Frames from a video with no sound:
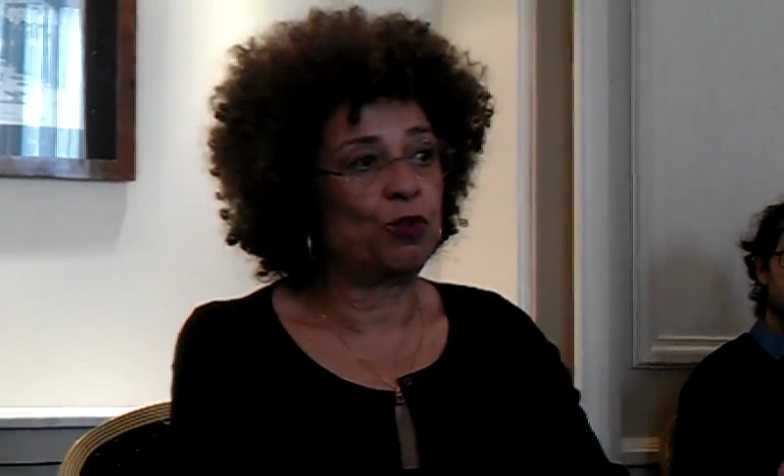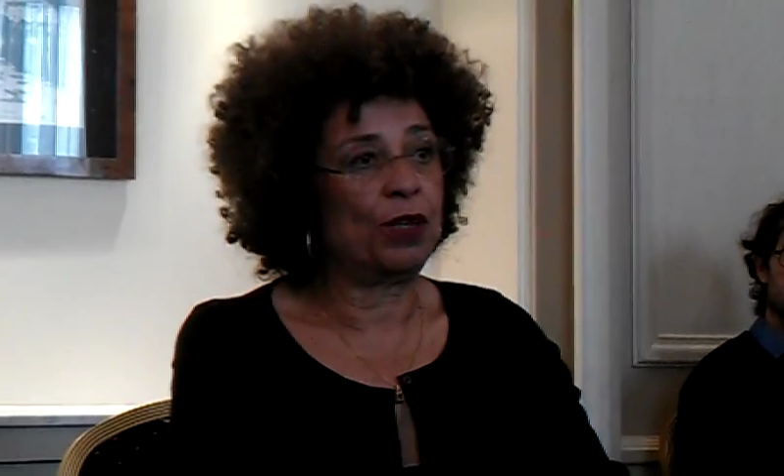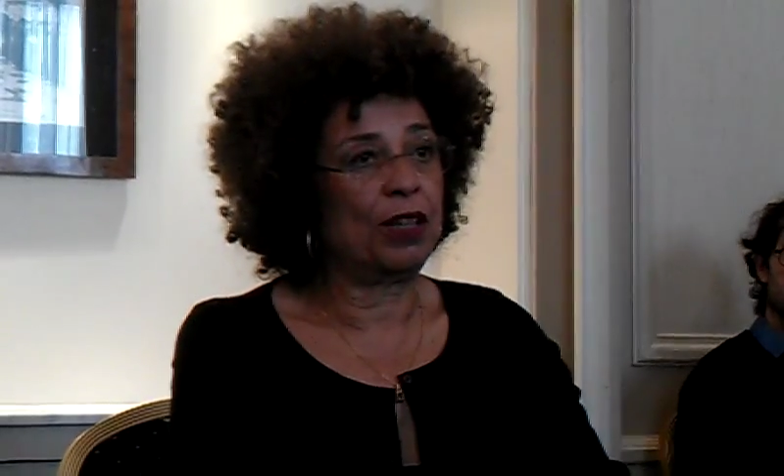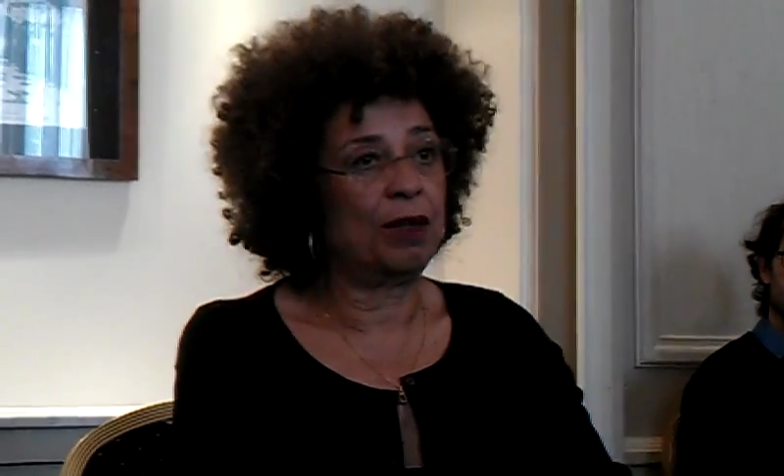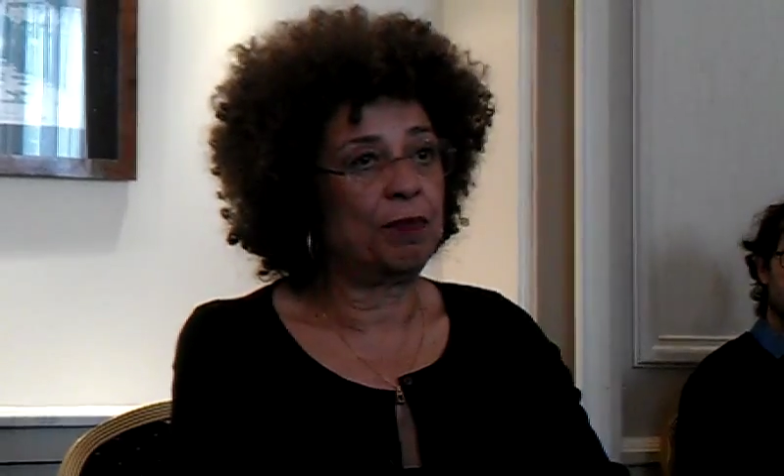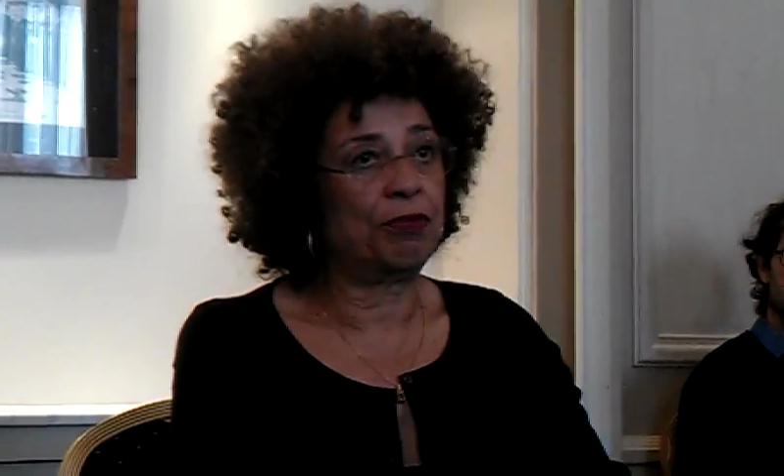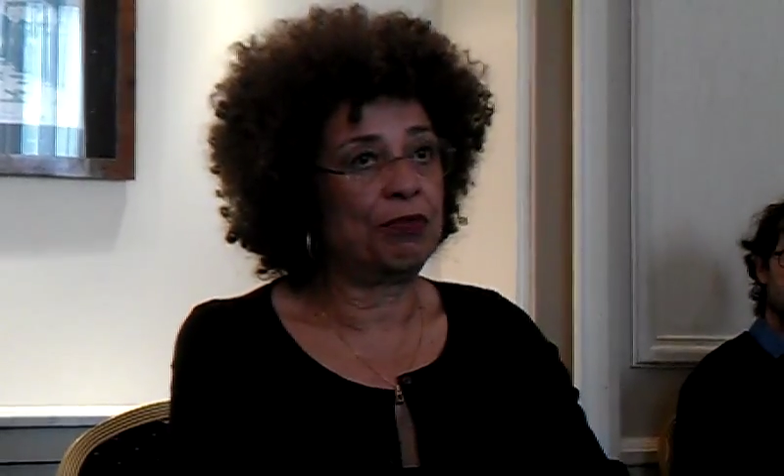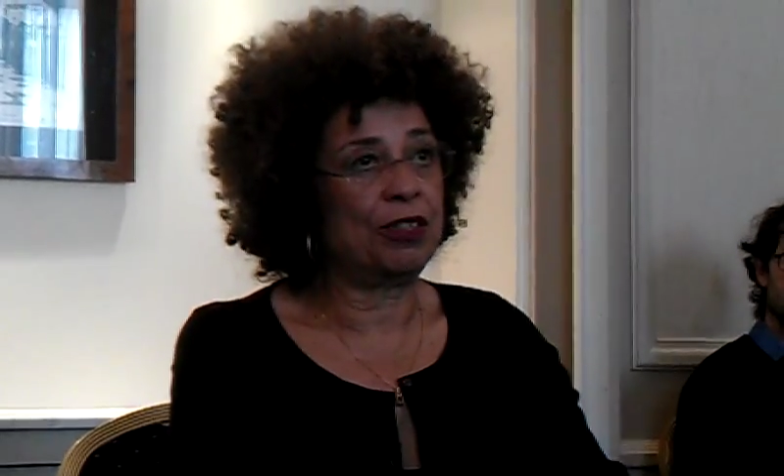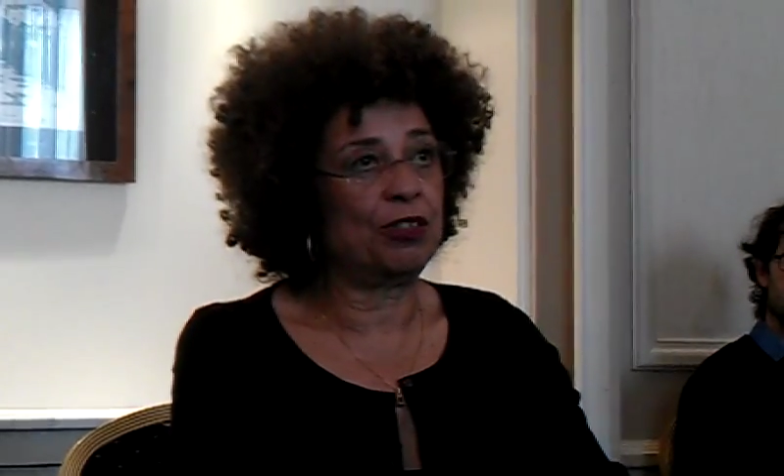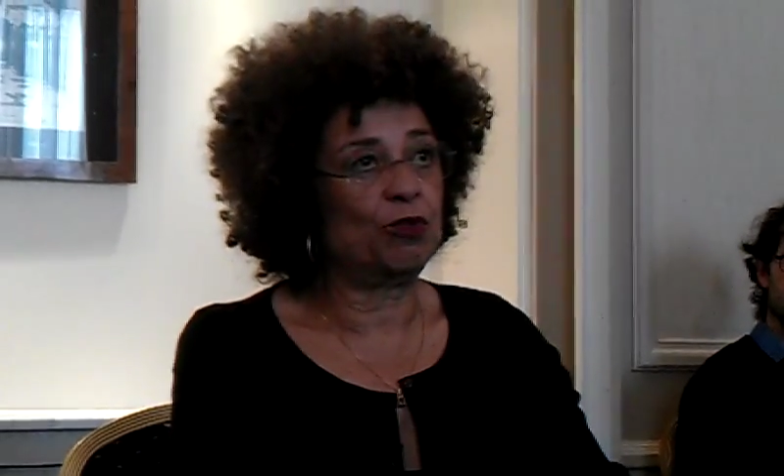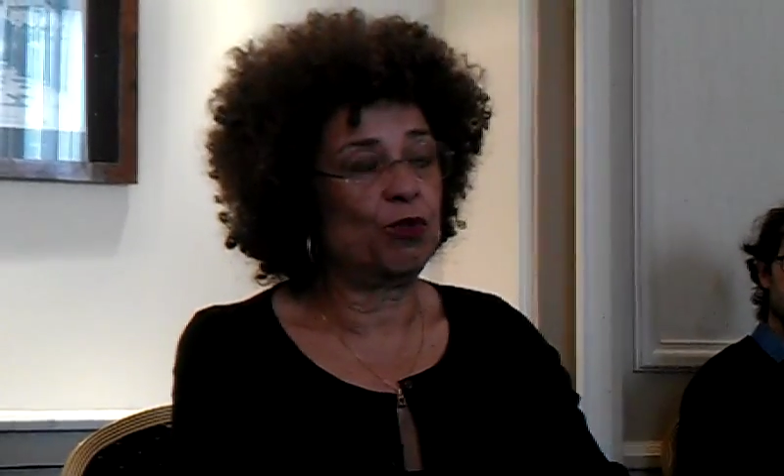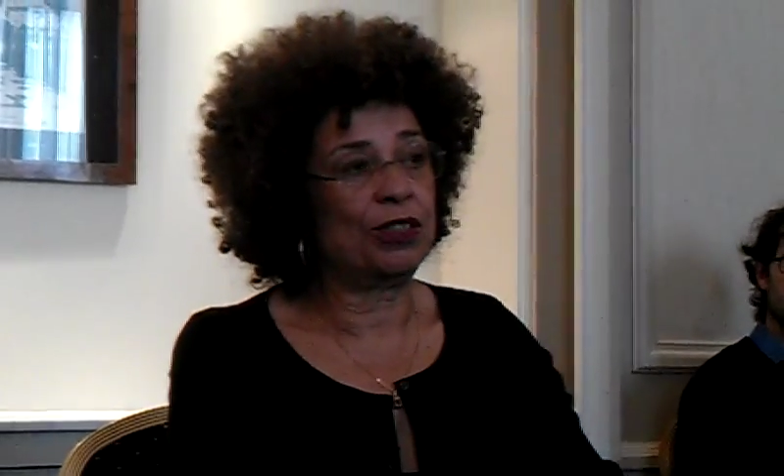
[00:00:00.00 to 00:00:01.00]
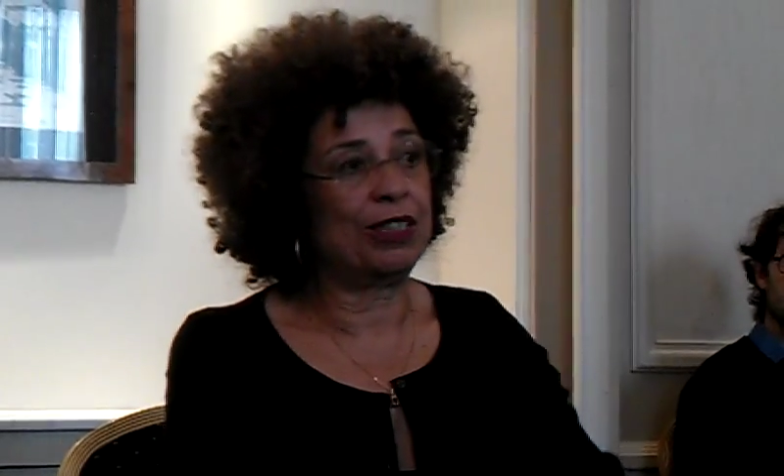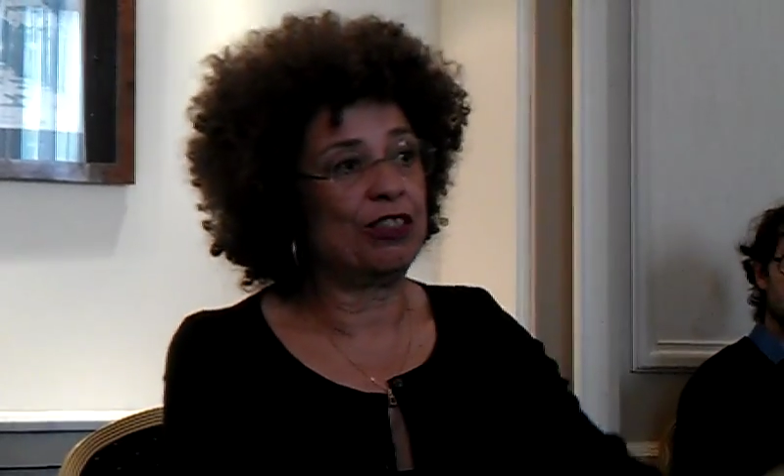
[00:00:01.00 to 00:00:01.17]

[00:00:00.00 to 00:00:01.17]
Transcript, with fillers: when the prison was